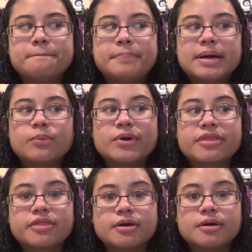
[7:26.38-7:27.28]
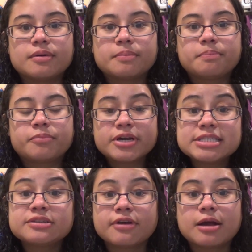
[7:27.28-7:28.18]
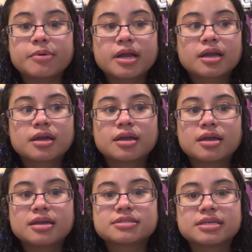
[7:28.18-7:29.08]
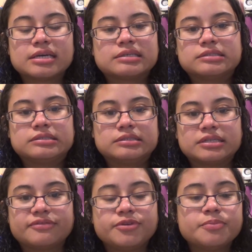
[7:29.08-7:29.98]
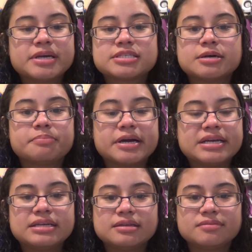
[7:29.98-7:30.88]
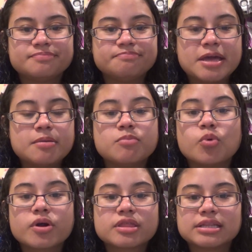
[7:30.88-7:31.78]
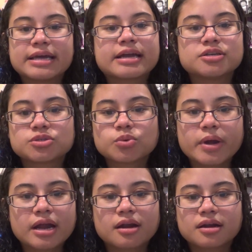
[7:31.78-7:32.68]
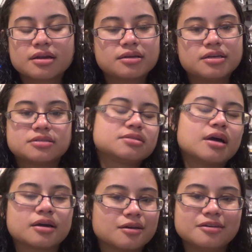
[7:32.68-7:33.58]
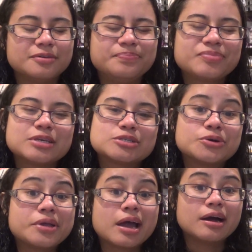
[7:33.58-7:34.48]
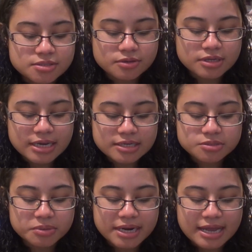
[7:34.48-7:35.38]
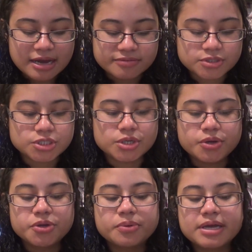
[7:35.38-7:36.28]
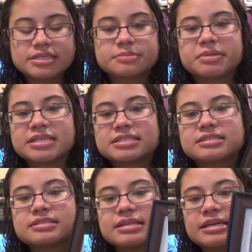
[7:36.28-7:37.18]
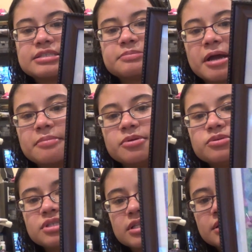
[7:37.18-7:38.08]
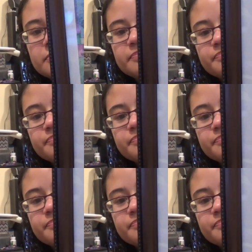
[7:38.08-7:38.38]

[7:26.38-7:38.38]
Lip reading: But with the printed fabric, it's like, if you mess up by more than like a square, it's not good. So yeah. So the next one I have to show you is Bless This Nest by Busilla.